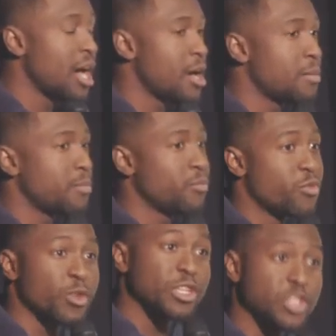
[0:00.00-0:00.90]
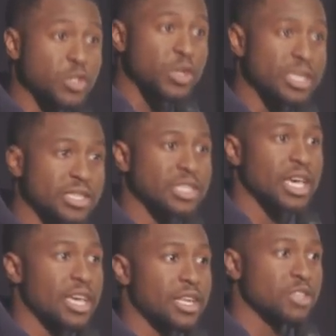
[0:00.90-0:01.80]
um, for the
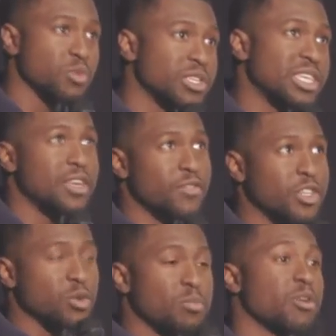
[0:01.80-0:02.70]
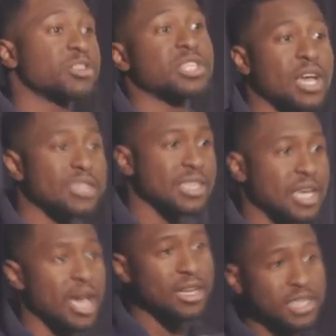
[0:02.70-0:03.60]
students as well as the individual, personalizing
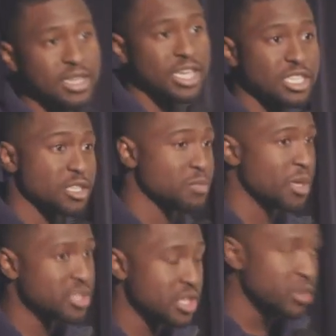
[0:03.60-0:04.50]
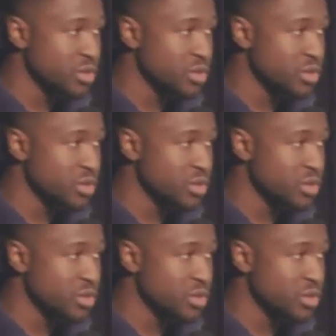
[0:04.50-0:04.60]
the content that's displayed to the